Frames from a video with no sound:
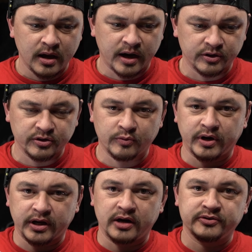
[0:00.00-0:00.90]
I know that when I
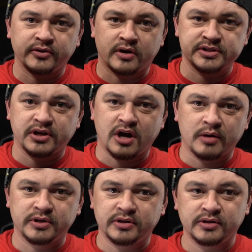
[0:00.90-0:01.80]
got into the RC
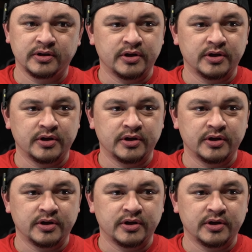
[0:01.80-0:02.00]
hobby